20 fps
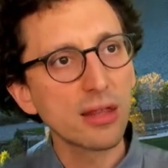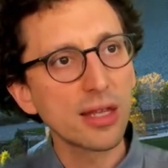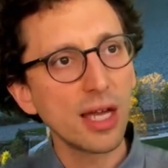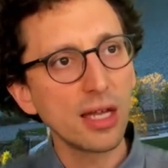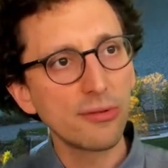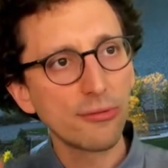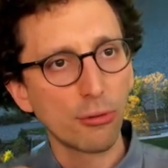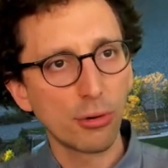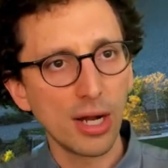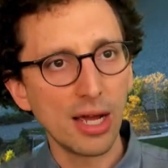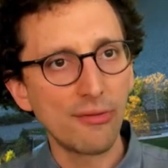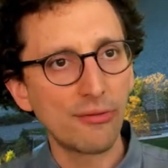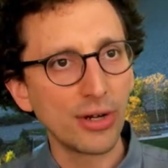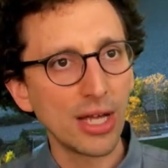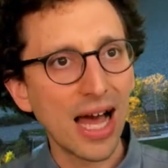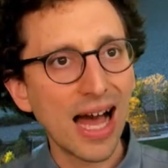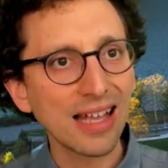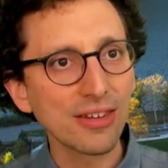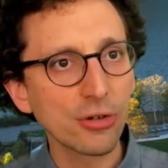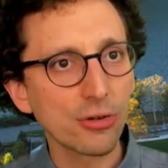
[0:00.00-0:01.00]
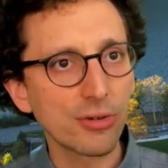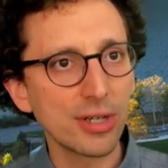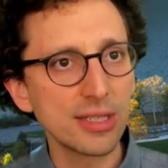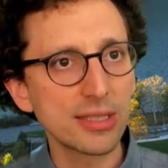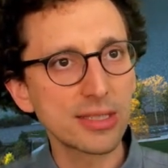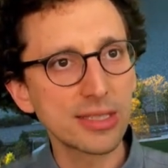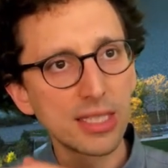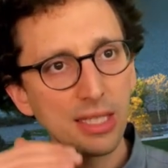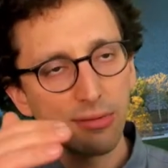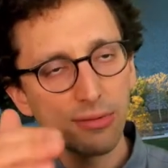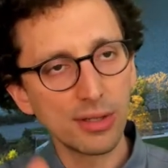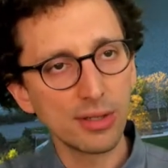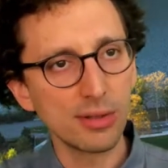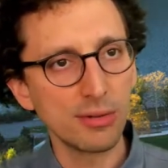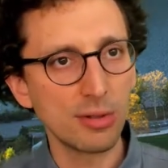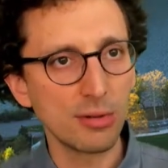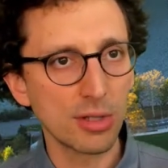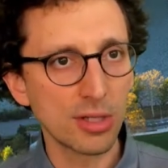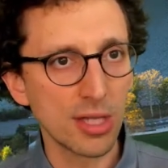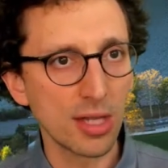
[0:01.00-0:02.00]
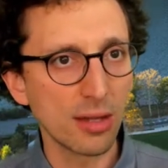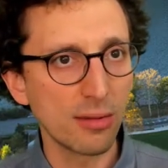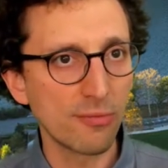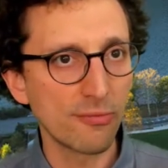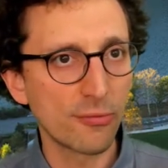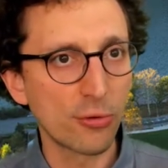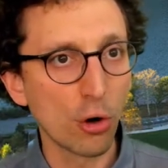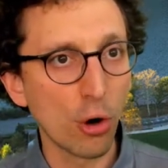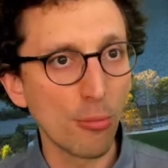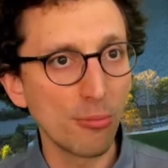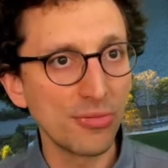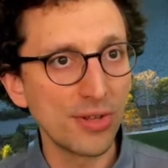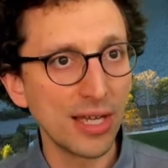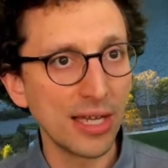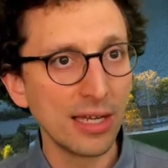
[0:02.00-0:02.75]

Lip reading: state for every utterance from